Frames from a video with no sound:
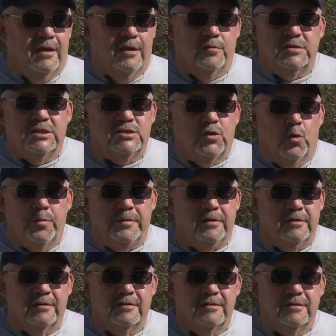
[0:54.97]
it was just open.
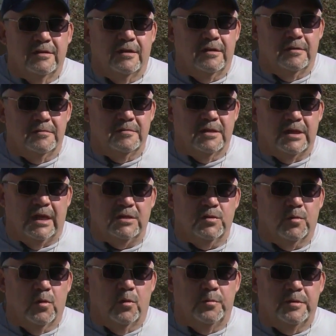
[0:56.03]
Um, the gates
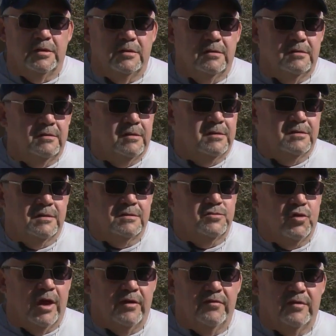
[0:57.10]
were open, you can just
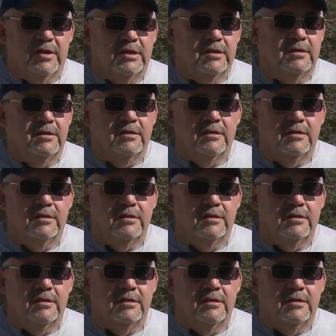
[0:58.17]
drive in.